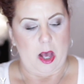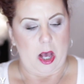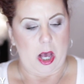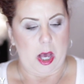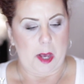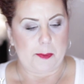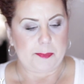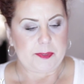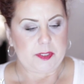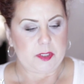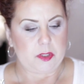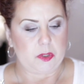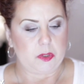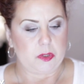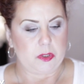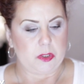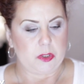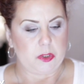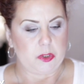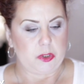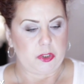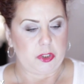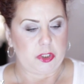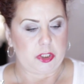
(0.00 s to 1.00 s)
Optical
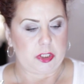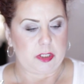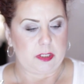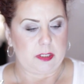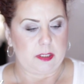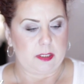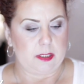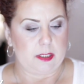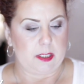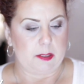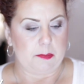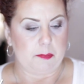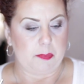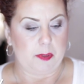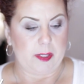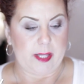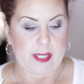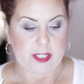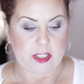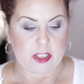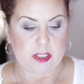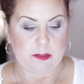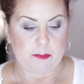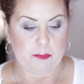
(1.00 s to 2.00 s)
Illusion
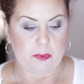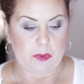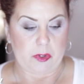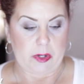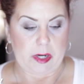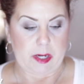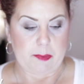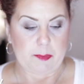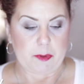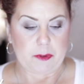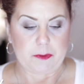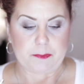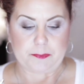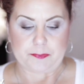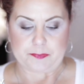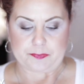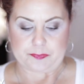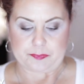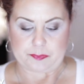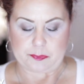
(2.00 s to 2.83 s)
Complexion Primer.